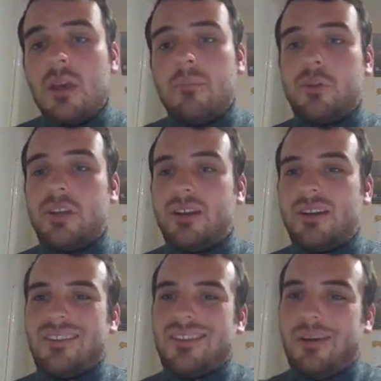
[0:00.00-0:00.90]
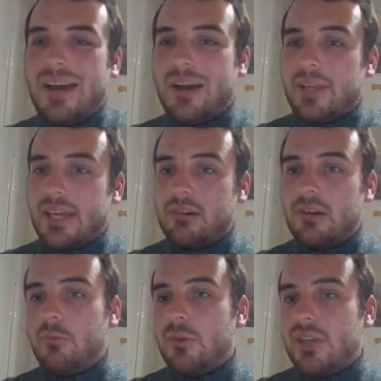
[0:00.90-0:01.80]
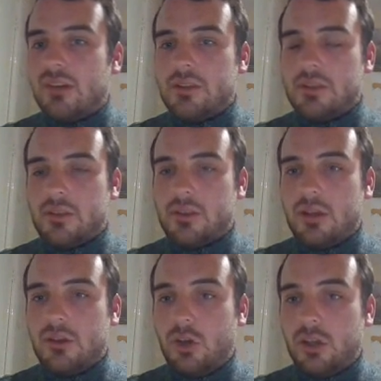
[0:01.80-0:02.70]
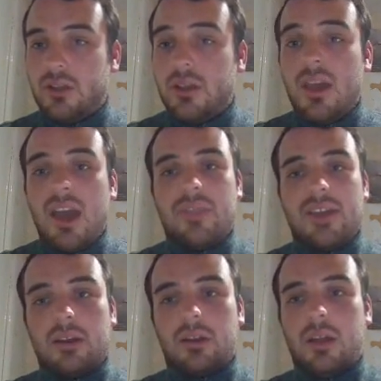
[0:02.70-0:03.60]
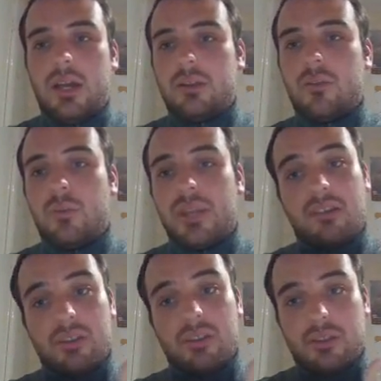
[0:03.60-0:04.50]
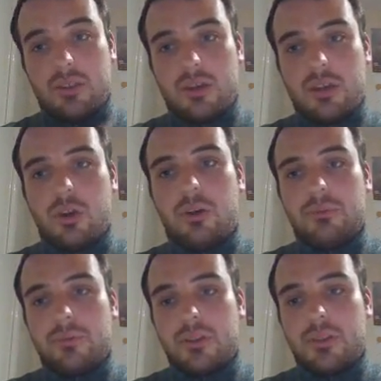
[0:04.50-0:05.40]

Motor gliders are powered aircraft when their engines are turned on, and they are gliders when their engines are turned off.